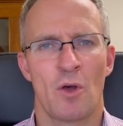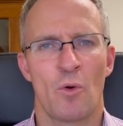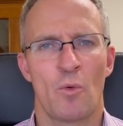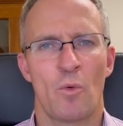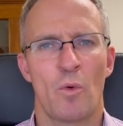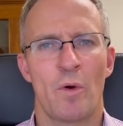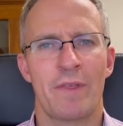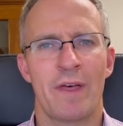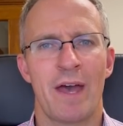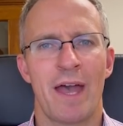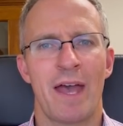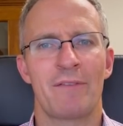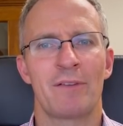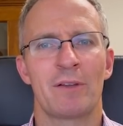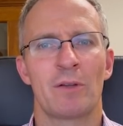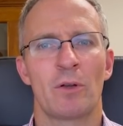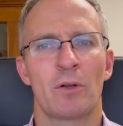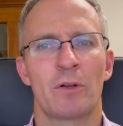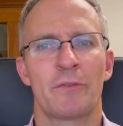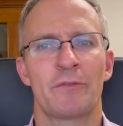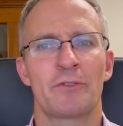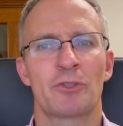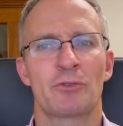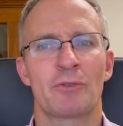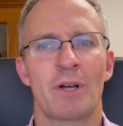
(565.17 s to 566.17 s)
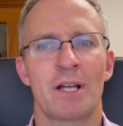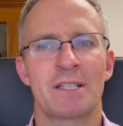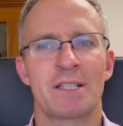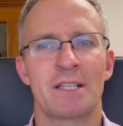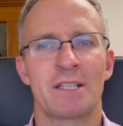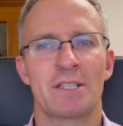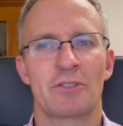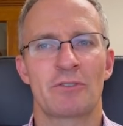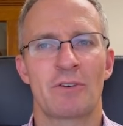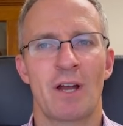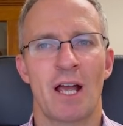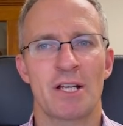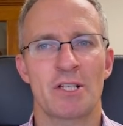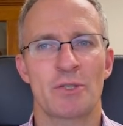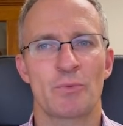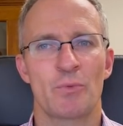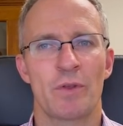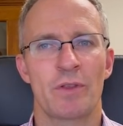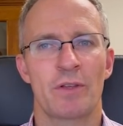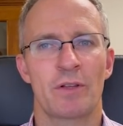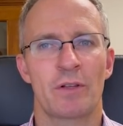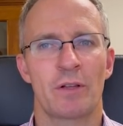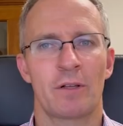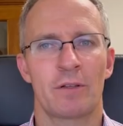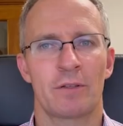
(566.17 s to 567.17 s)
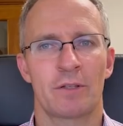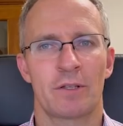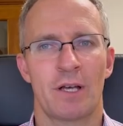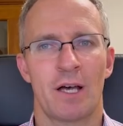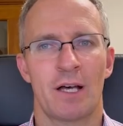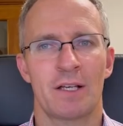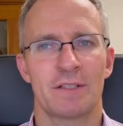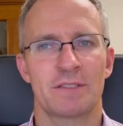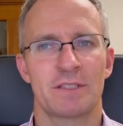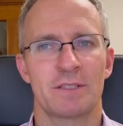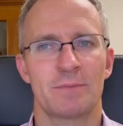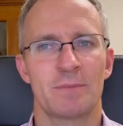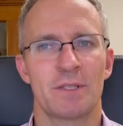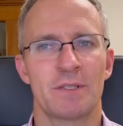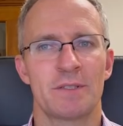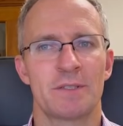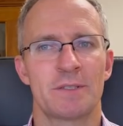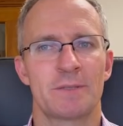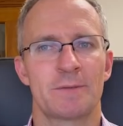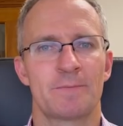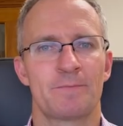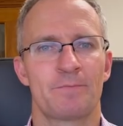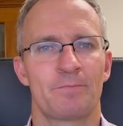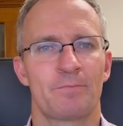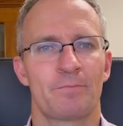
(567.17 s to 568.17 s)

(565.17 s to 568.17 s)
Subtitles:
where they have a lot of direct interaction with customers,